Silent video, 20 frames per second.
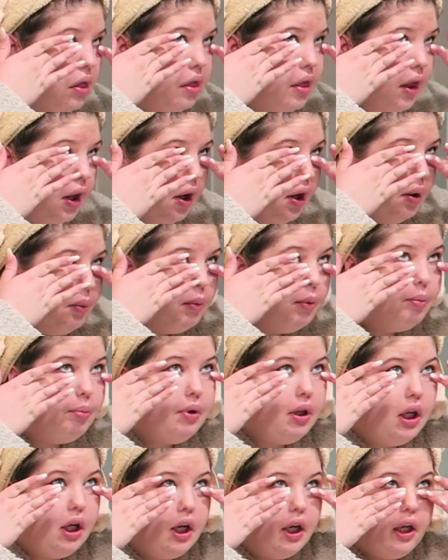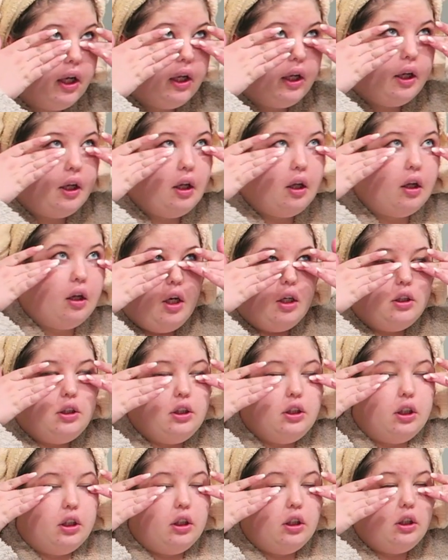Then I'm applying
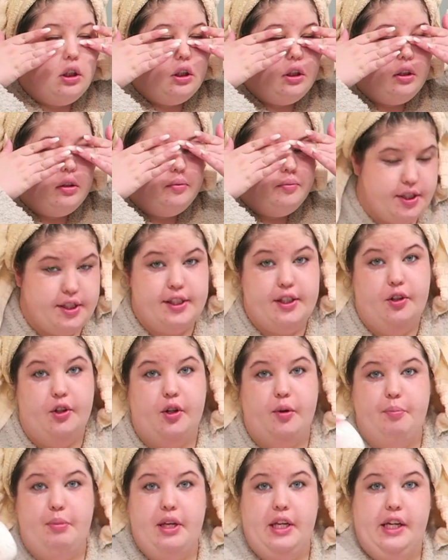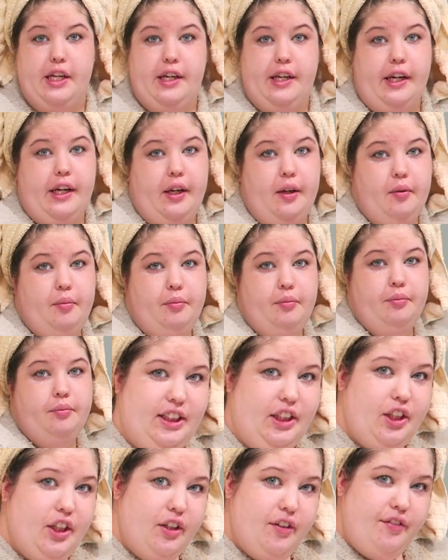Matcha, the Silk Peony,
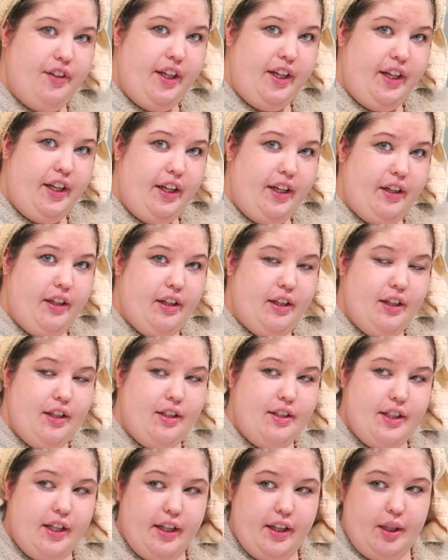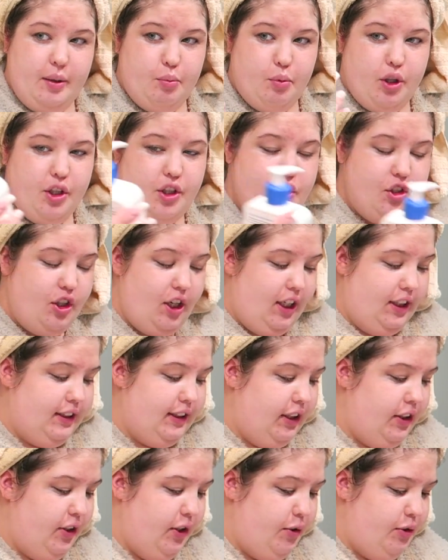CeraVe Daily
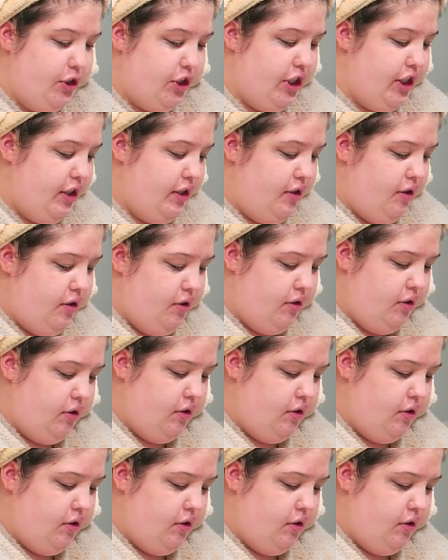Moisturizing Lotion.